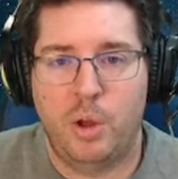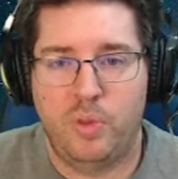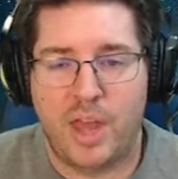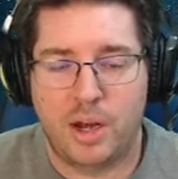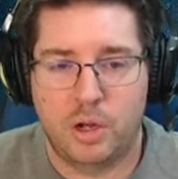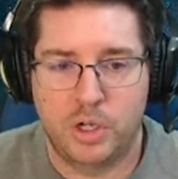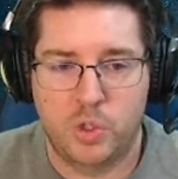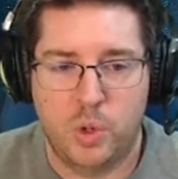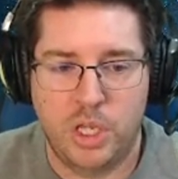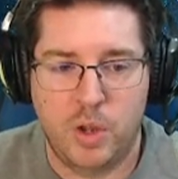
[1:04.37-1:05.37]
that
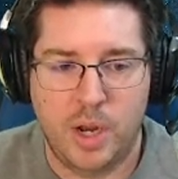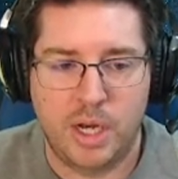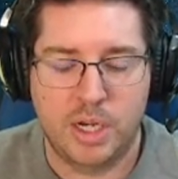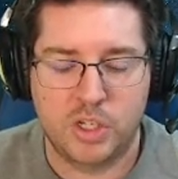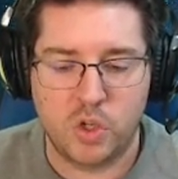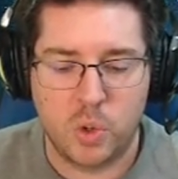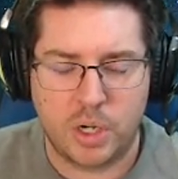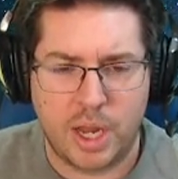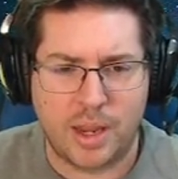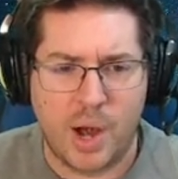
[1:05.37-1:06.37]
onto a unit? And Stuart and
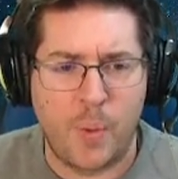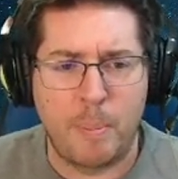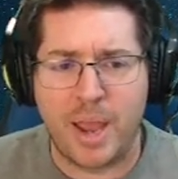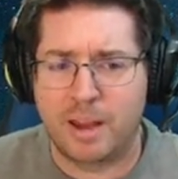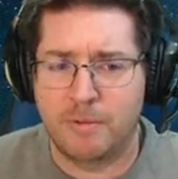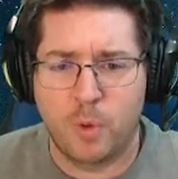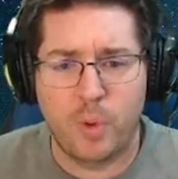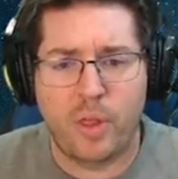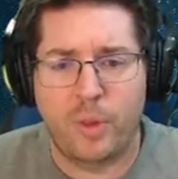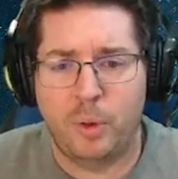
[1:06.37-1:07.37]
I kind of went back and forth
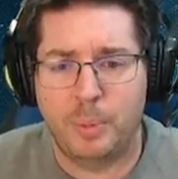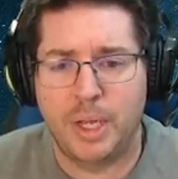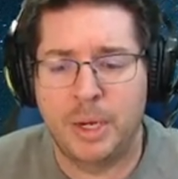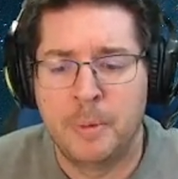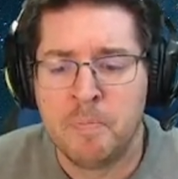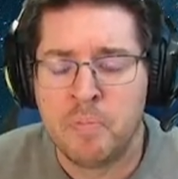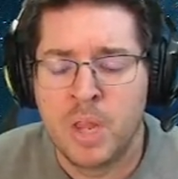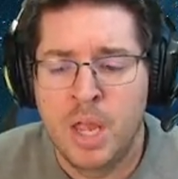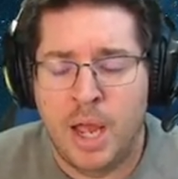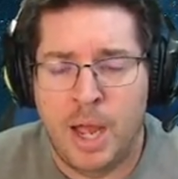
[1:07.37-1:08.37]
a little bit
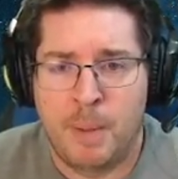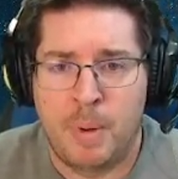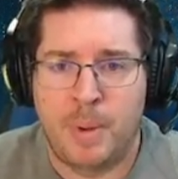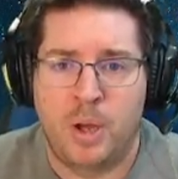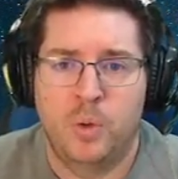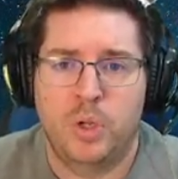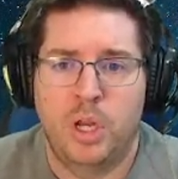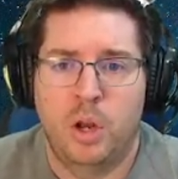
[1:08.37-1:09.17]
about,